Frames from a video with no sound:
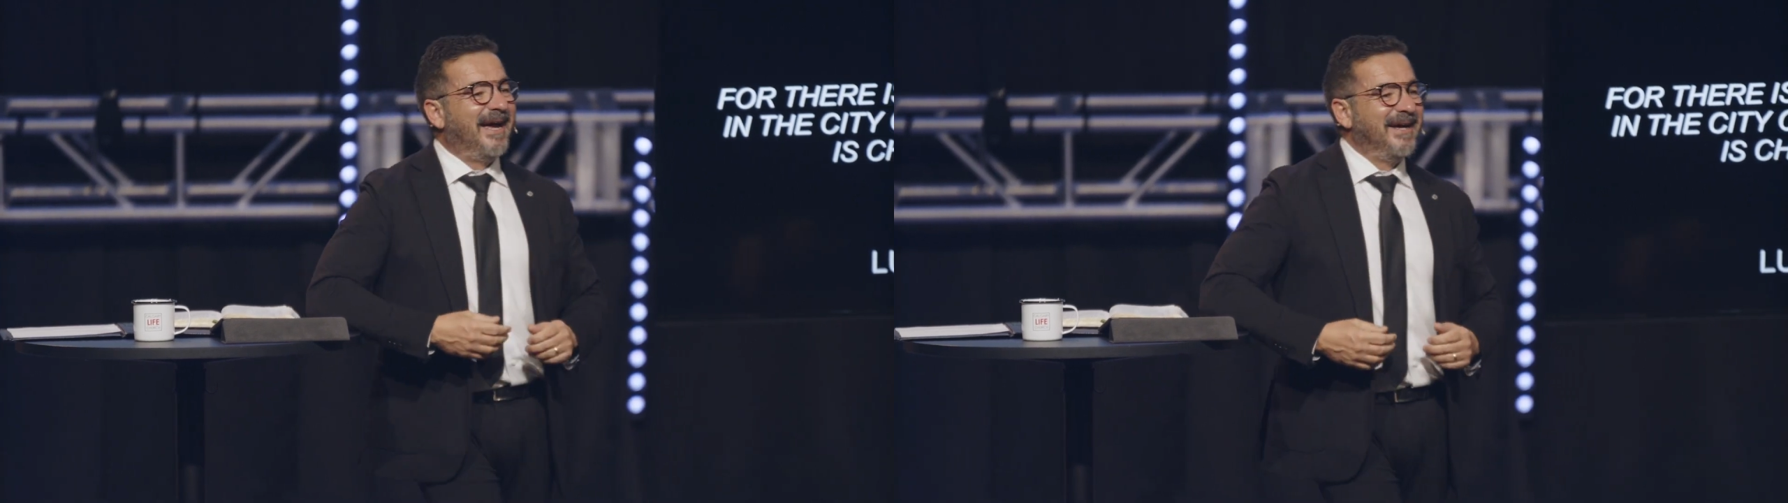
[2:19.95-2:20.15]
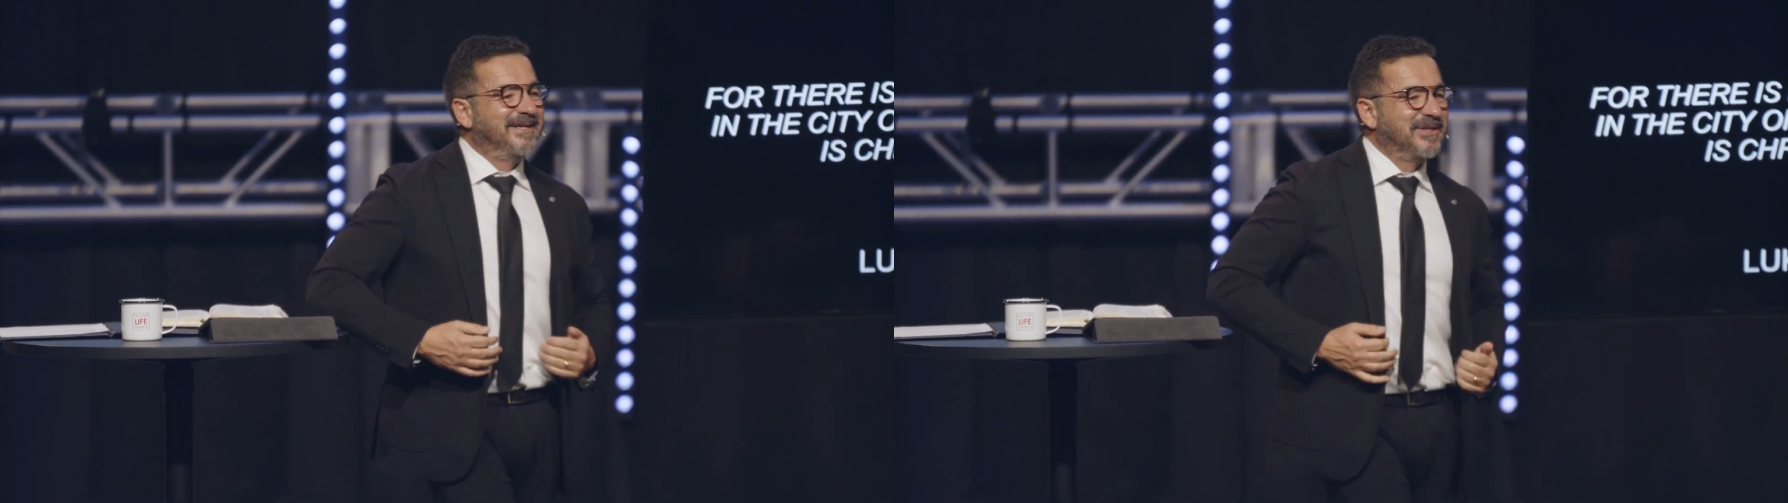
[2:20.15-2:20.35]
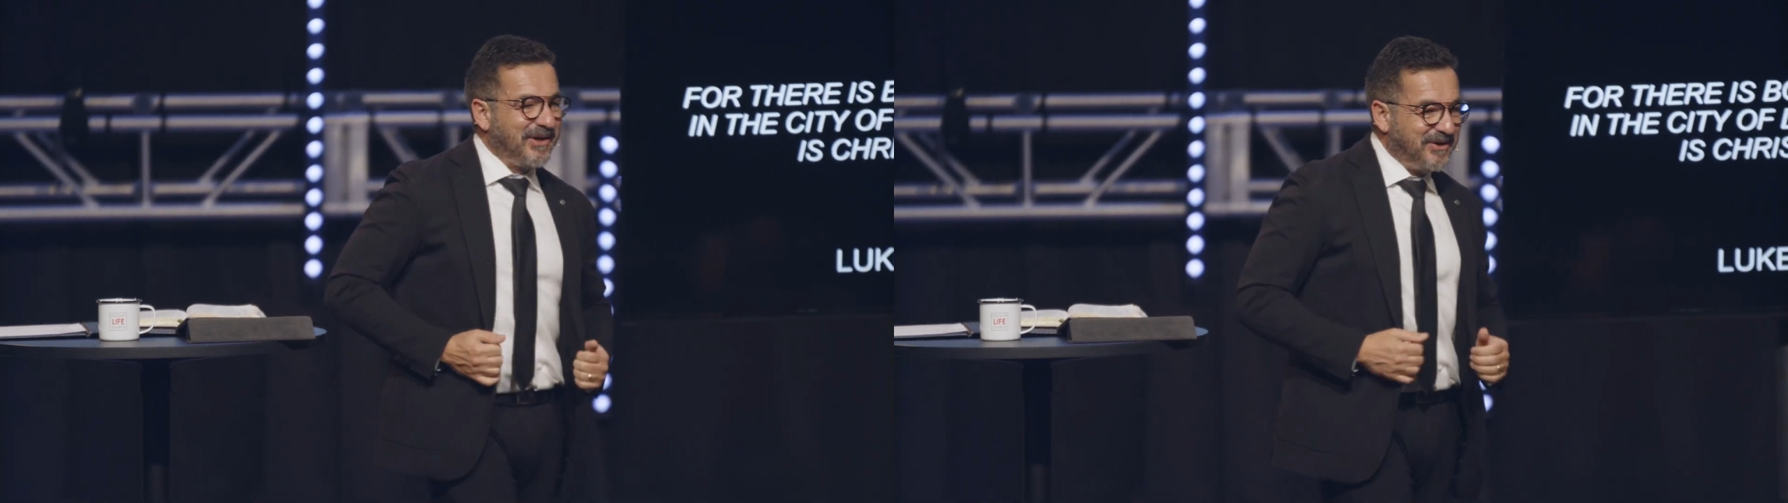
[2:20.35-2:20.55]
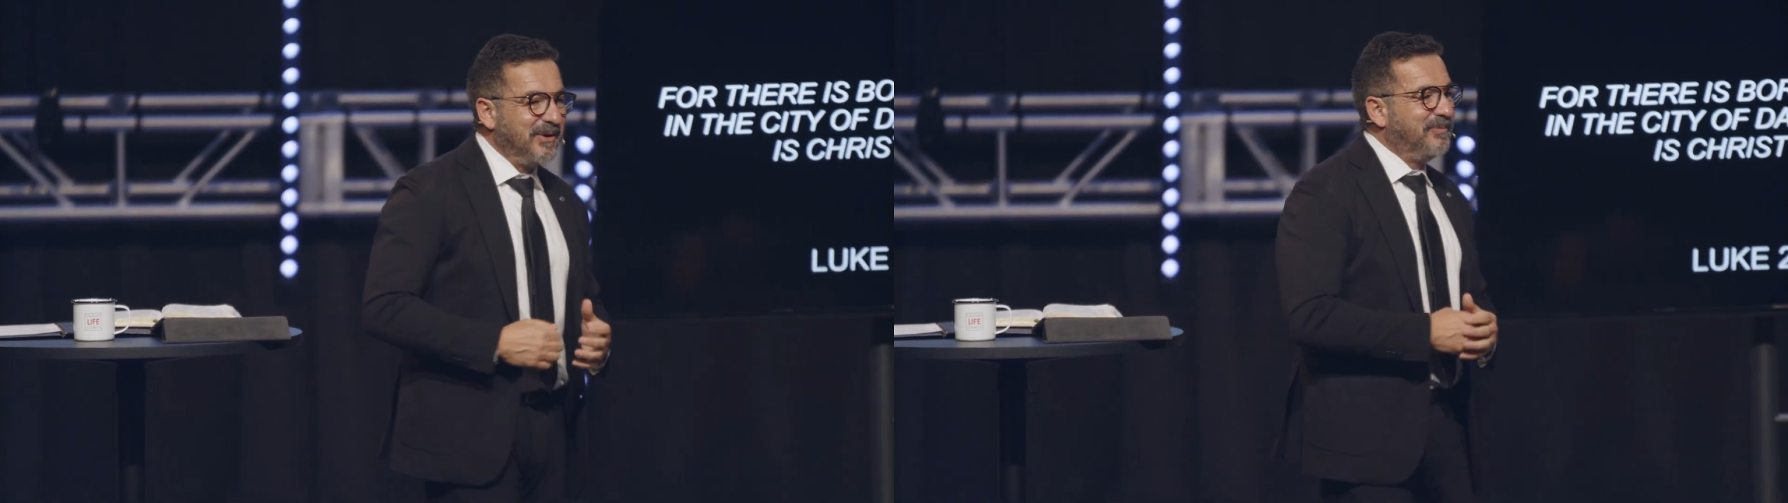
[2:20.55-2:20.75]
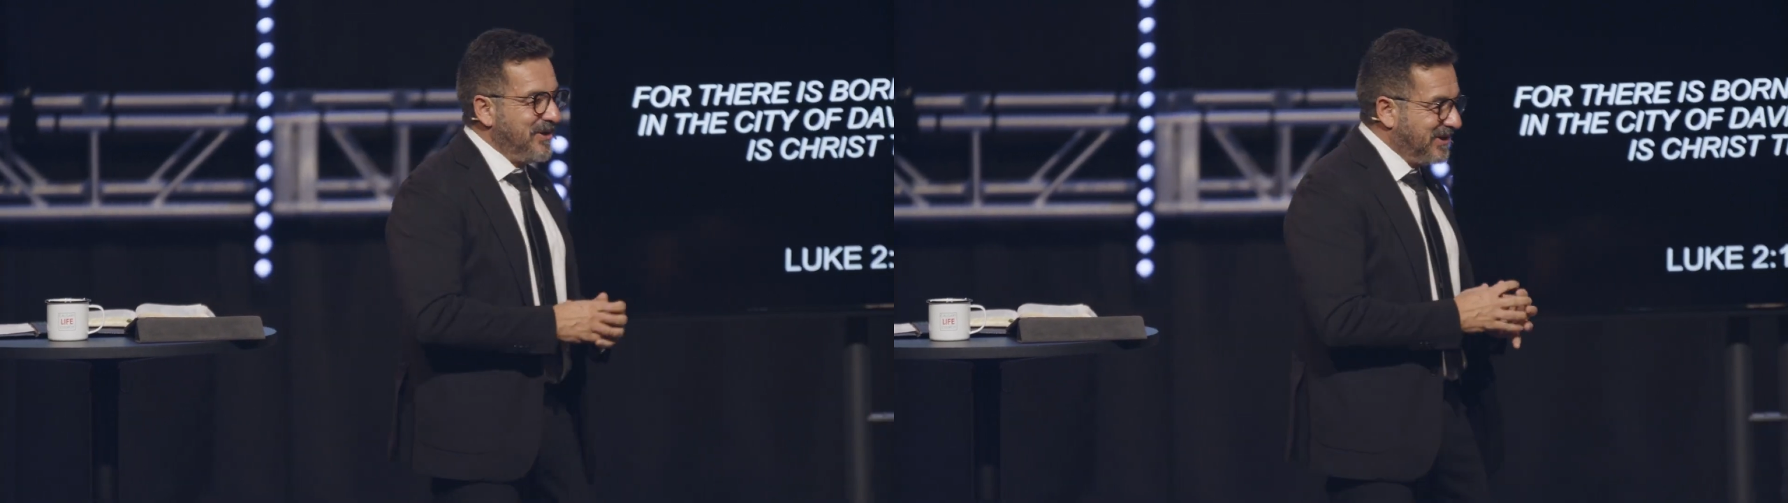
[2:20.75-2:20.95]
I just thought you'd
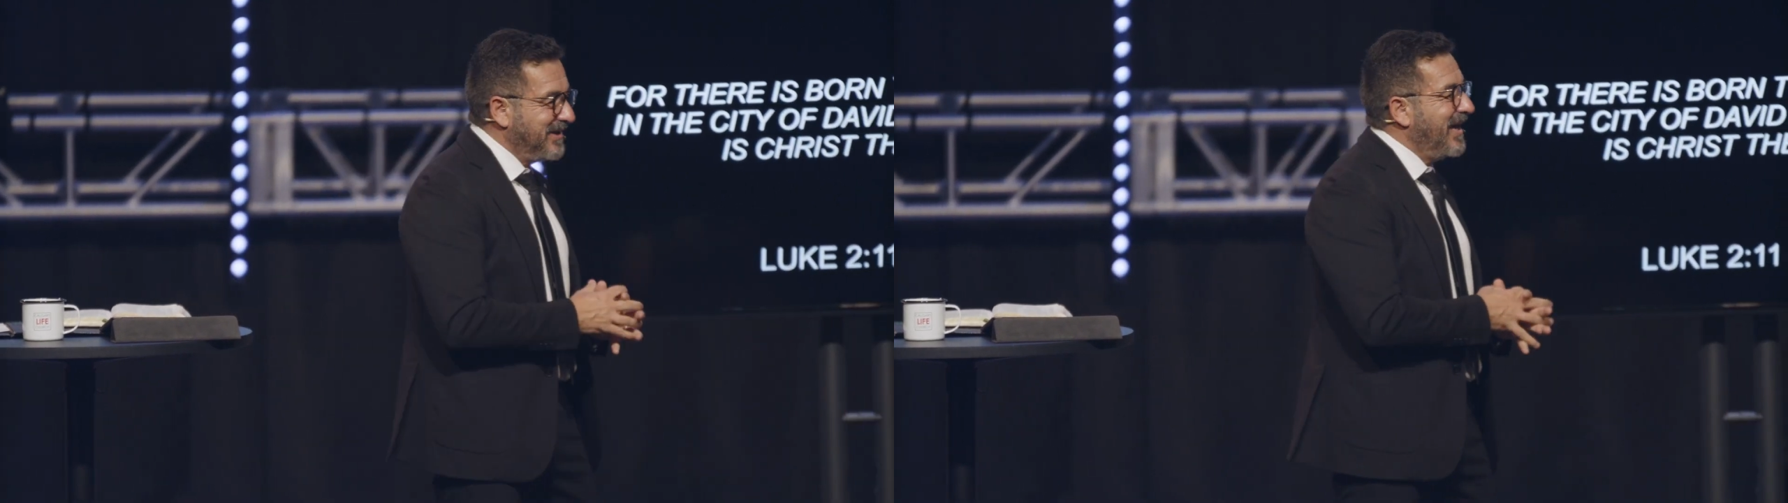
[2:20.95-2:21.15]
appreciate